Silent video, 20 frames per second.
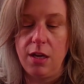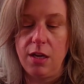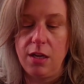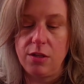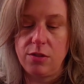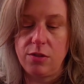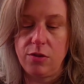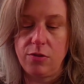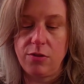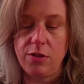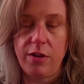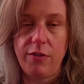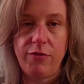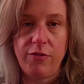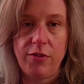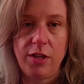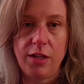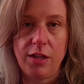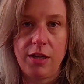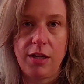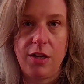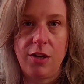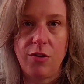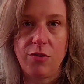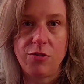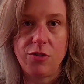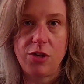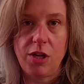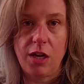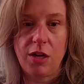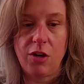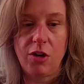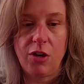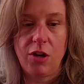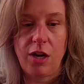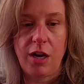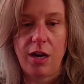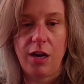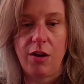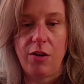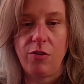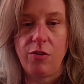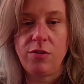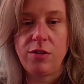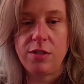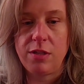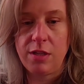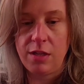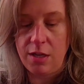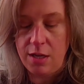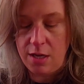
So definitely go check her out.